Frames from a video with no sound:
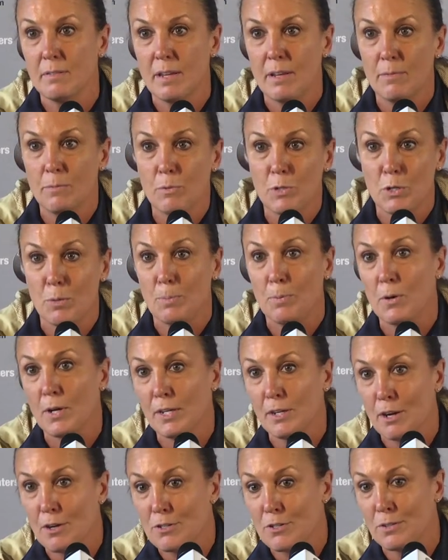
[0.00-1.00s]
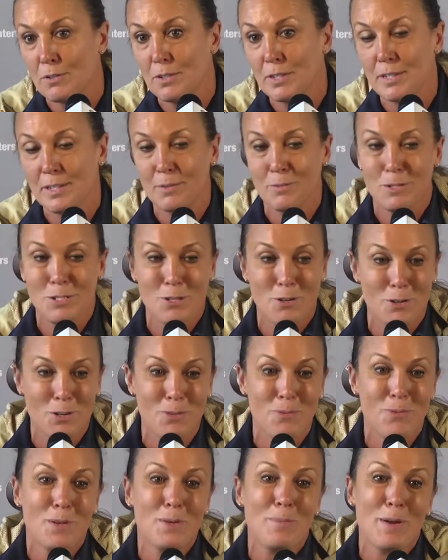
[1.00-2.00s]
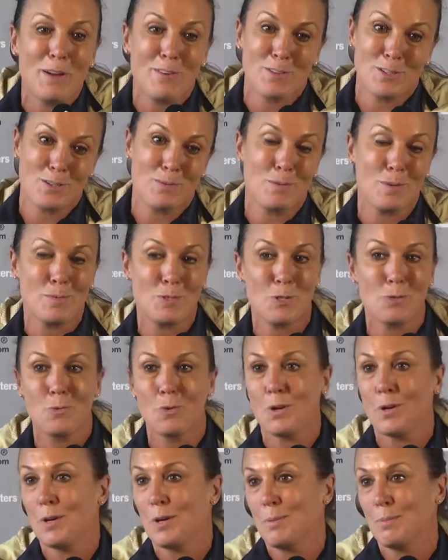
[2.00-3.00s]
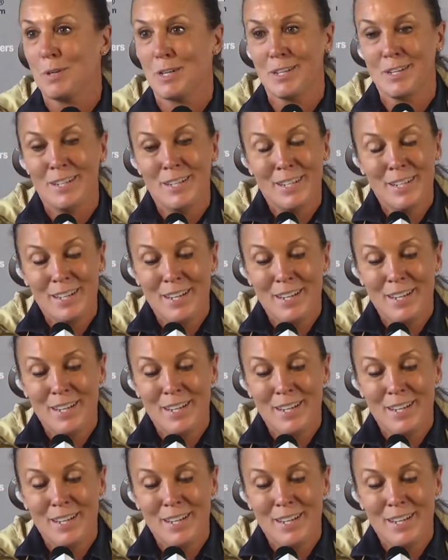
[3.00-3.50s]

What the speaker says: And when you're point guard, you're leading returning rebounder. Sometimes you worry, but